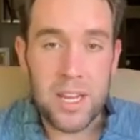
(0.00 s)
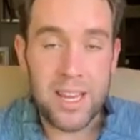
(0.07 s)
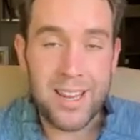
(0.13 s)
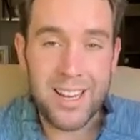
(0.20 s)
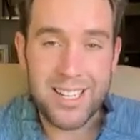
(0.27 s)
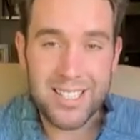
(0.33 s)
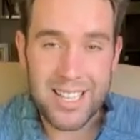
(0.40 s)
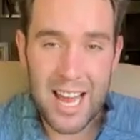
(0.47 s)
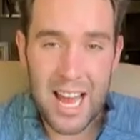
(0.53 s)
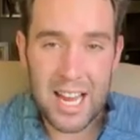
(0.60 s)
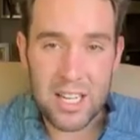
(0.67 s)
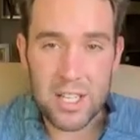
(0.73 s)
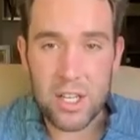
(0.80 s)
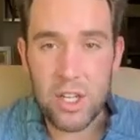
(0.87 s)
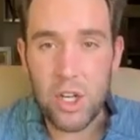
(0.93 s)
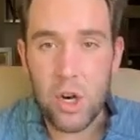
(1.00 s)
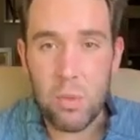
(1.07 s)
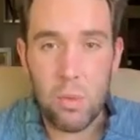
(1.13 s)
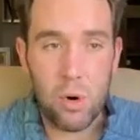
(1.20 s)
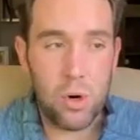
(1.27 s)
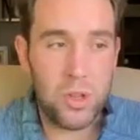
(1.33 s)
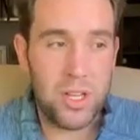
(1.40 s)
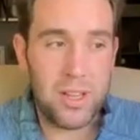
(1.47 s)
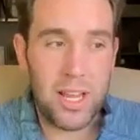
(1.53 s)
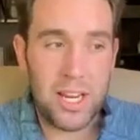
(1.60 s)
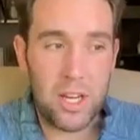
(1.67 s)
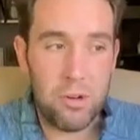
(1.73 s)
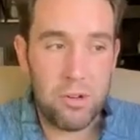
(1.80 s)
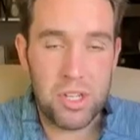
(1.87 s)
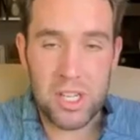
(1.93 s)
In exact, no more than
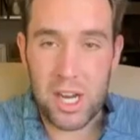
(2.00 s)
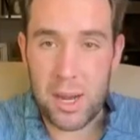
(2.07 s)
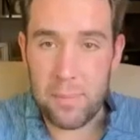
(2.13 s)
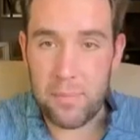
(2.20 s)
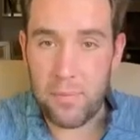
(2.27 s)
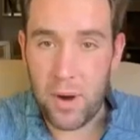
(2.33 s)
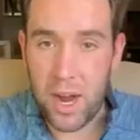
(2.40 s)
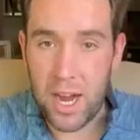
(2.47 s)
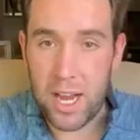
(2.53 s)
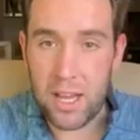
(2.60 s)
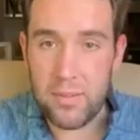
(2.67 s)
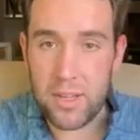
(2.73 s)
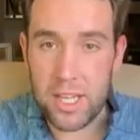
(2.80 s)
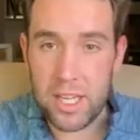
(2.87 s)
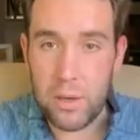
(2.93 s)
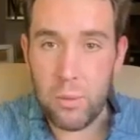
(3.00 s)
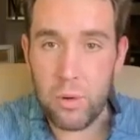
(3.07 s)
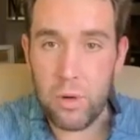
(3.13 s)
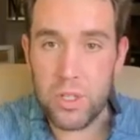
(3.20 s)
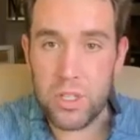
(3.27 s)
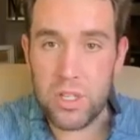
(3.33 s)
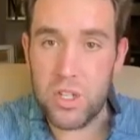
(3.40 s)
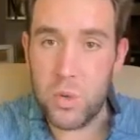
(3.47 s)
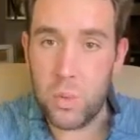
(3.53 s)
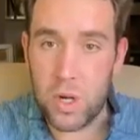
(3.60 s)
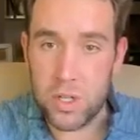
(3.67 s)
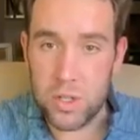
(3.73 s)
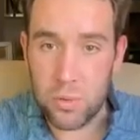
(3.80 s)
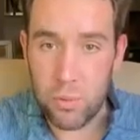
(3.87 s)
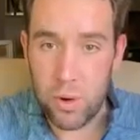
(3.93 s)
like your top 5 keywords that you
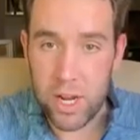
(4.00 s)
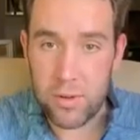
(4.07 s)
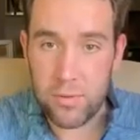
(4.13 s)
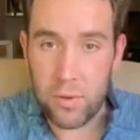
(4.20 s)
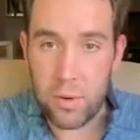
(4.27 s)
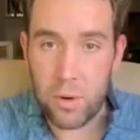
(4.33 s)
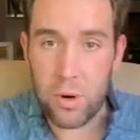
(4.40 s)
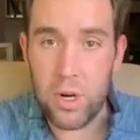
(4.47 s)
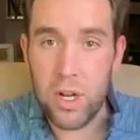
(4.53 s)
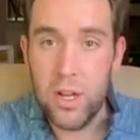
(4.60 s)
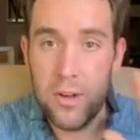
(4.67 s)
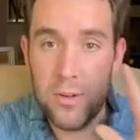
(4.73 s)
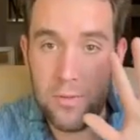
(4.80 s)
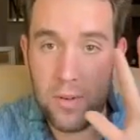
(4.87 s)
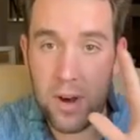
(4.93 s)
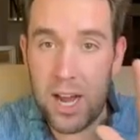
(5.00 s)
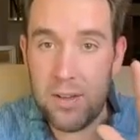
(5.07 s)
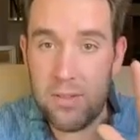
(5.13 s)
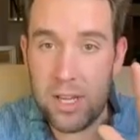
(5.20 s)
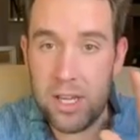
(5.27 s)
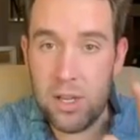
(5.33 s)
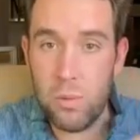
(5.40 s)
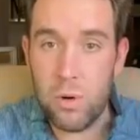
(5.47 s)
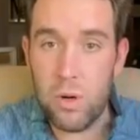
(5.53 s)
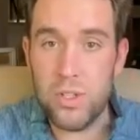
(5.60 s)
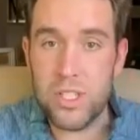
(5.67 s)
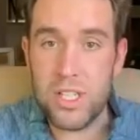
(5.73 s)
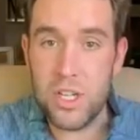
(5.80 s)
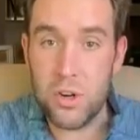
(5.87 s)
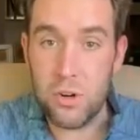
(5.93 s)
want to rank for, 5
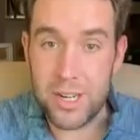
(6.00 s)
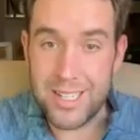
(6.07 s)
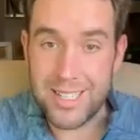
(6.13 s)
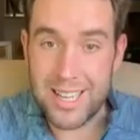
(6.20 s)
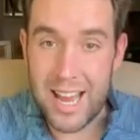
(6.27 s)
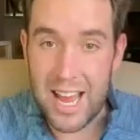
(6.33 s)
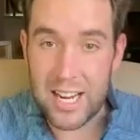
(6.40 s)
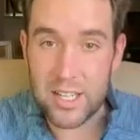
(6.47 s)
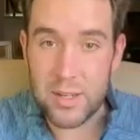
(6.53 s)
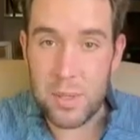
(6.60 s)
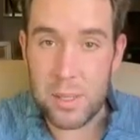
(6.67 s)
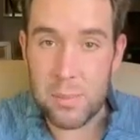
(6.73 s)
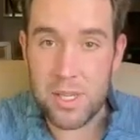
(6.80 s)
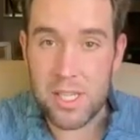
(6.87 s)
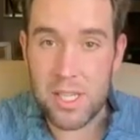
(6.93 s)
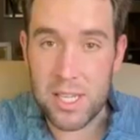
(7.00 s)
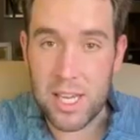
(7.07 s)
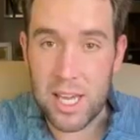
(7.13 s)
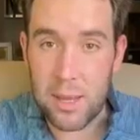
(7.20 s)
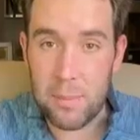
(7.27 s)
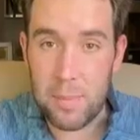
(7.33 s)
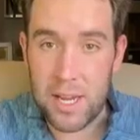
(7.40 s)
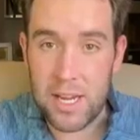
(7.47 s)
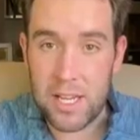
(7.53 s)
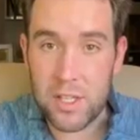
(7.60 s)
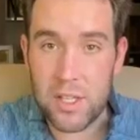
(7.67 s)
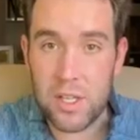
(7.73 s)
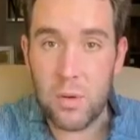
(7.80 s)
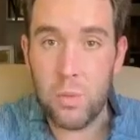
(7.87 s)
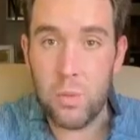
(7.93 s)
keywords in your exact PPC
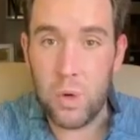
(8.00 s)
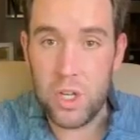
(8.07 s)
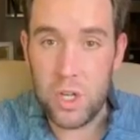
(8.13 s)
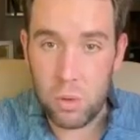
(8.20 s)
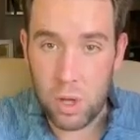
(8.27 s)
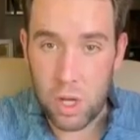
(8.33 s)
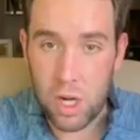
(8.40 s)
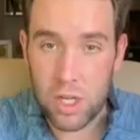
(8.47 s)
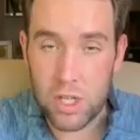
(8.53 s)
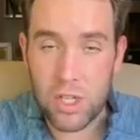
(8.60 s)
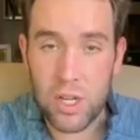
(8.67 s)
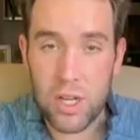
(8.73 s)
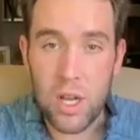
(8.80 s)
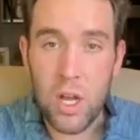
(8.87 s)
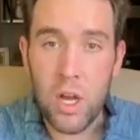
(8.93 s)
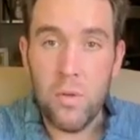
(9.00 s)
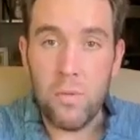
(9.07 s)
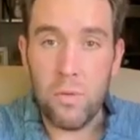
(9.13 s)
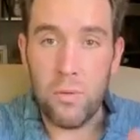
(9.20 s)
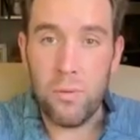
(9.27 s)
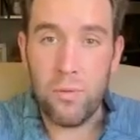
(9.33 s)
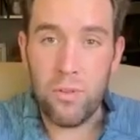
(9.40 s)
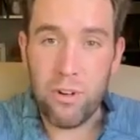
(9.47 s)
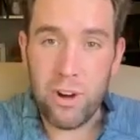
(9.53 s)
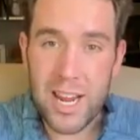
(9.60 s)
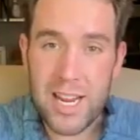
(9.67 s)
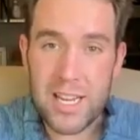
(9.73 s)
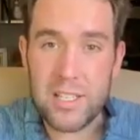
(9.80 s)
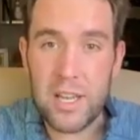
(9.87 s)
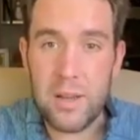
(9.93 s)
campaigns when you launch. For
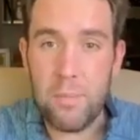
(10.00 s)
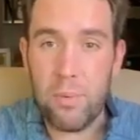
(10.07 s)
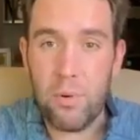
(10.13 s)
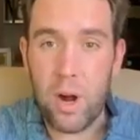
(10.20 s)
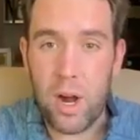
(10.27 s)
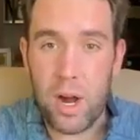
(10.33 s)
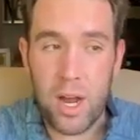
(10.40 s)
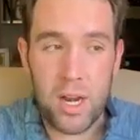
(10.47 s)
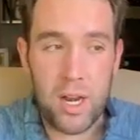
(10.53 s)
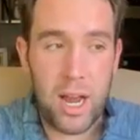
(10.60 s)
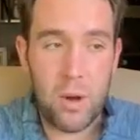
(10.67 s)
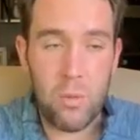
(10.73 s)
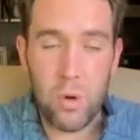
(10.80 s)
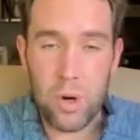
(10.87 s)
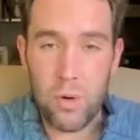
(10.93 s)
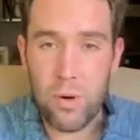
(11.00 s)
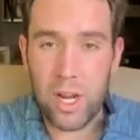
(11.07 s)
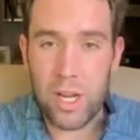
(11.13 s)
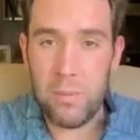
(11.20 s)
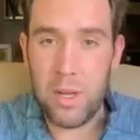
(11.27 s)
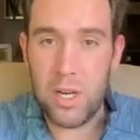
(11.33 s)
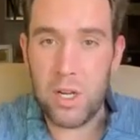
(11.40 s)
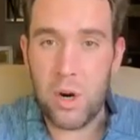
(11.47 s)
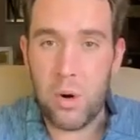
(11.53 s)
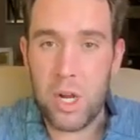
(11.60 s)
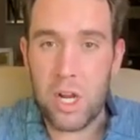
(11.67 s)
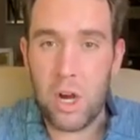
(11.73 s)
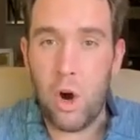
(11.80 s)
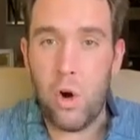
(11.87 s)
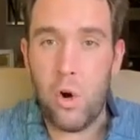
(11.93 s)
phrase and broad, I wouldn't recommend
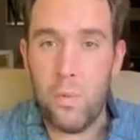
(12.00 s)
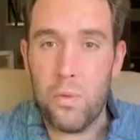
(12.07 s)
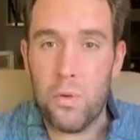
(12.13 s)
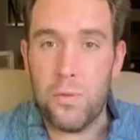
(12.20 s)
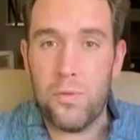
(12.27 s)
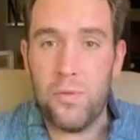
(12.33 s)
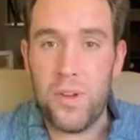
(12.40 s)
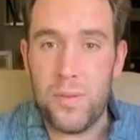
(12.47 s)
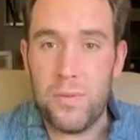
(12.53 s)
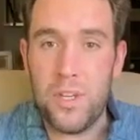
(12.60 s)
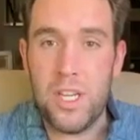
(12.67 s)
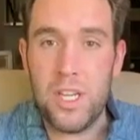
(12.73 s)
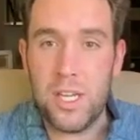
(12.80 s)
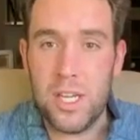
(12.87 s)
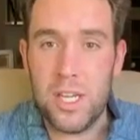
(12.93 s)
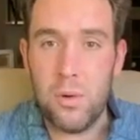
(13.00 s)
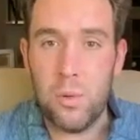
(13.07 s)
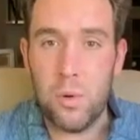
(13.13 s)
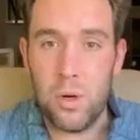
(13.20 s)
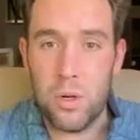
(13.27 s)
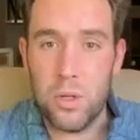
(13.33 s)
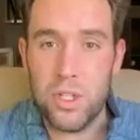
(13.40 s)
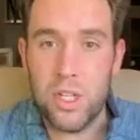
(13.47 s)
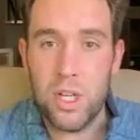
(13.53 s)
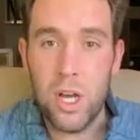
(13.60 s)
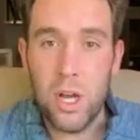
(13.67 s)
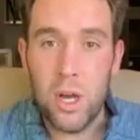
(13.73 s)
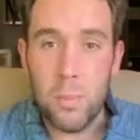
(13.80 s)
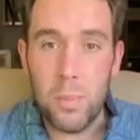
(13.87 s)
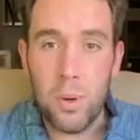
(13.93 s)
going over 50 keywords
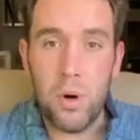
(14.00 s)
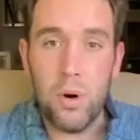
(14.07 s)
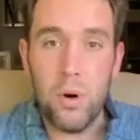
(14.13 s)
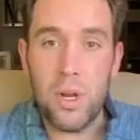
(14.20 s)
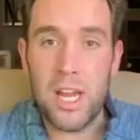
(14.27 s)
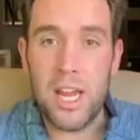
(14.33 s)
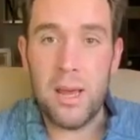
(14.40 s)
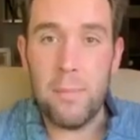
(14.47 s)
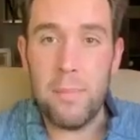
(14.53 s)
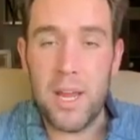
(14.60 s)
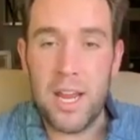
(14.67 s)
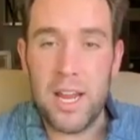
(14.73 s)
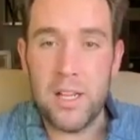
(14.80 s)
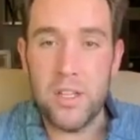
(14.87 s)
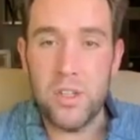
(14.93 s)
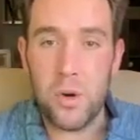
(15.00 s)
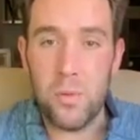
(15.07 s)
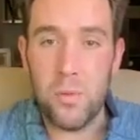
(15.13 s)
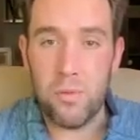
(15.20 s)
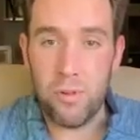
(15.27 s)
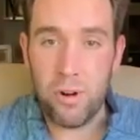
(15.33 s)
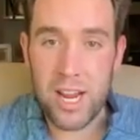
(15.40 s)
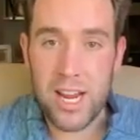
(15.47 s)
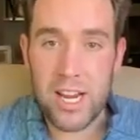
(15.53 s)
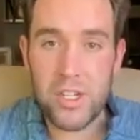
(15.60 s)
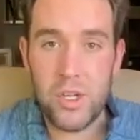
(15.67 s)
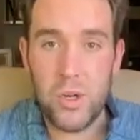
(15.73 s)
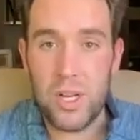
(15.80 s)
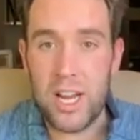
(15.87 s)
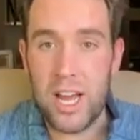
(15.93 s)
per campaign. So
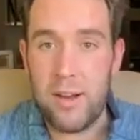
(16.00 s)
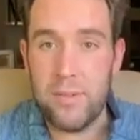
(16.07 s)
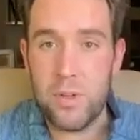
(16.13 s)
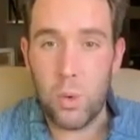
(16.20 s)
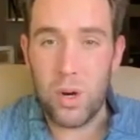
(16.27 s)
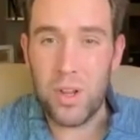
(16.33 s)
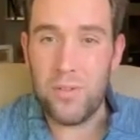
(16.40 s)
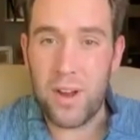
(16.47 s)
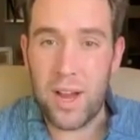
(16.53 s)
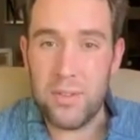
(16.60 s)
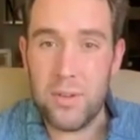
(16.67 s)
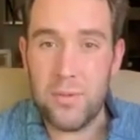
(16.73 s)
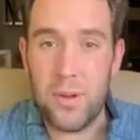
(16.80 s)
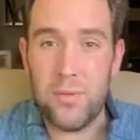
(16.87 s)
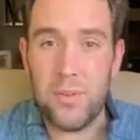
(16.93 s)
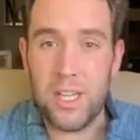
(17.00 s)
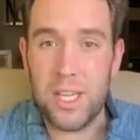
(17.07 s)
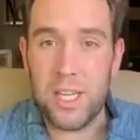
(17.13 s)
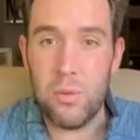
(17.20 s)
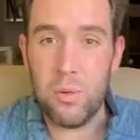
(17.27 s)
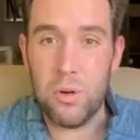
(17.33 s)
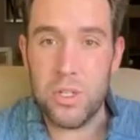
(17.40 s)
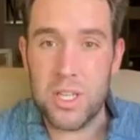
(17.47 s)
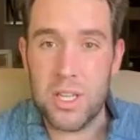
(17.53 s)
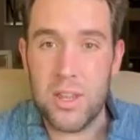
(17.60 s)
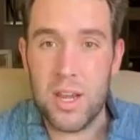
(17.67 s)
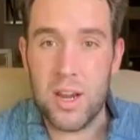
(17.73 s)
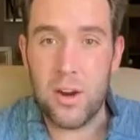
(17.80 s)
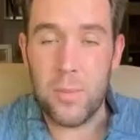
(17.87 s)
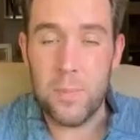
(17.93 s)
phrase, you could have 25 to 50 keywords in
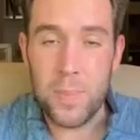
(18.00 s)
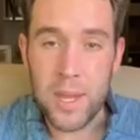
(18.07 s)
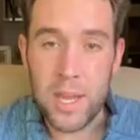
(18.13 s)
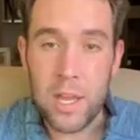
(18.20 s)
there.